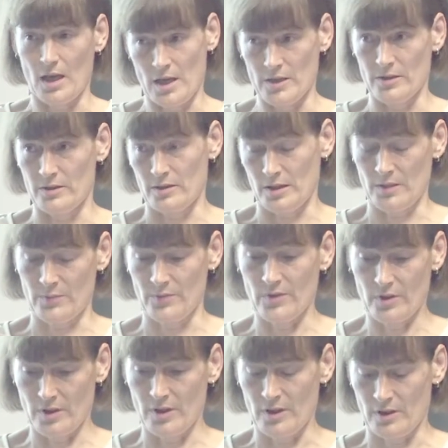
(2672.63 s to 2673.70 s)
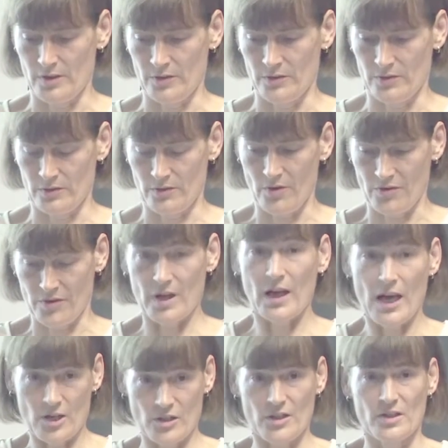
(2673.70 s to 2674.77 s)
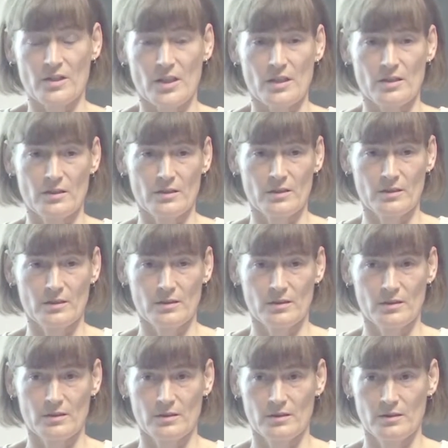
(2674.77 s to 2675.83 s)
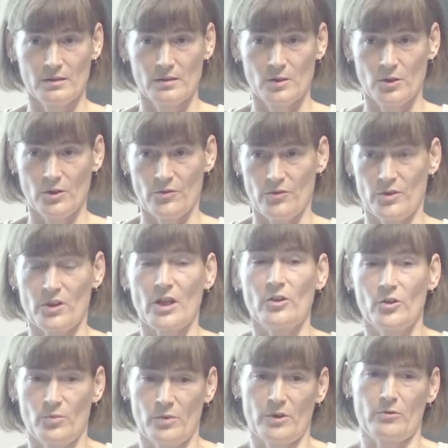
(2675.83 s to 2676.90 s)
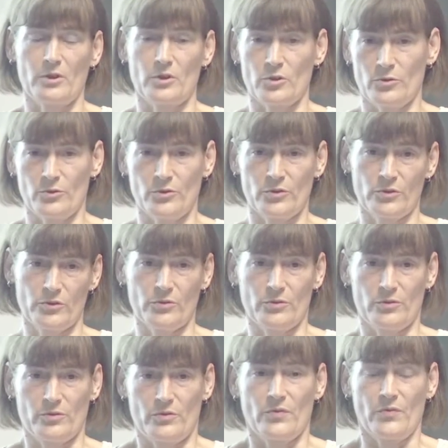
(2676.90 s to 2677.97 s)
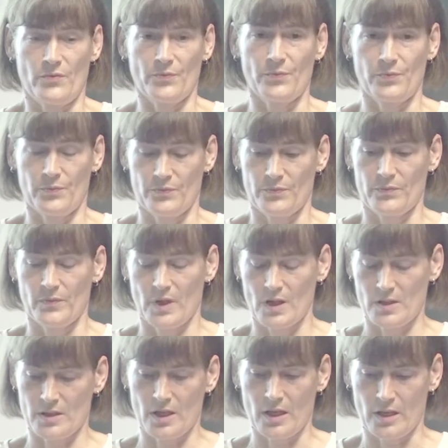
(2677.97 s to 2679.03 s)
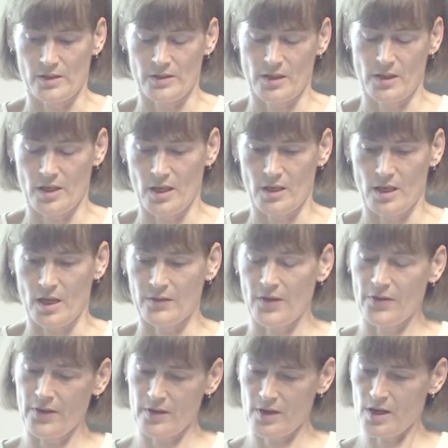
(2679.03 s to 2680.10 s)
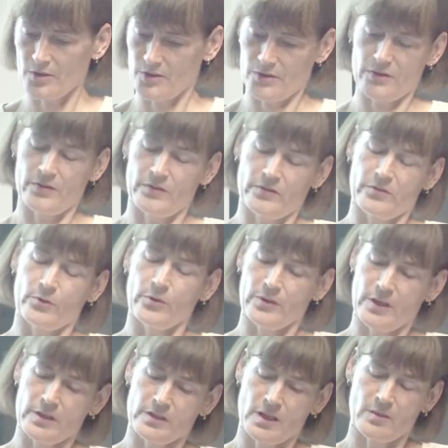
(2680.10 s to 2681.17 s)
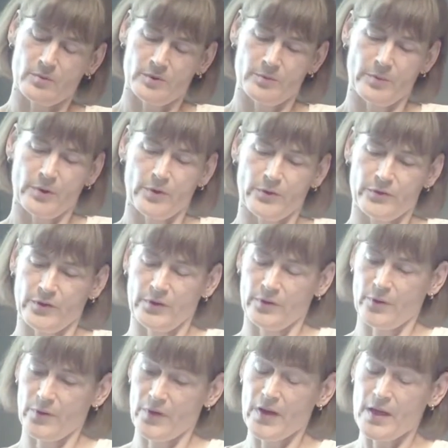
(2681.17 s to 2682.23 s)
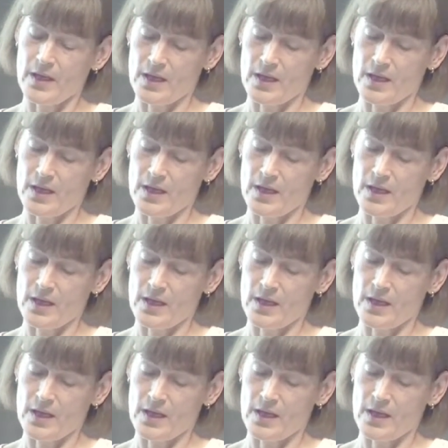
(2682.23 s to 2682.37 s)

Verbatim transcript: and, of consciousness, which cannot be reduced to science. And I think consciousness is a good example, because, you know,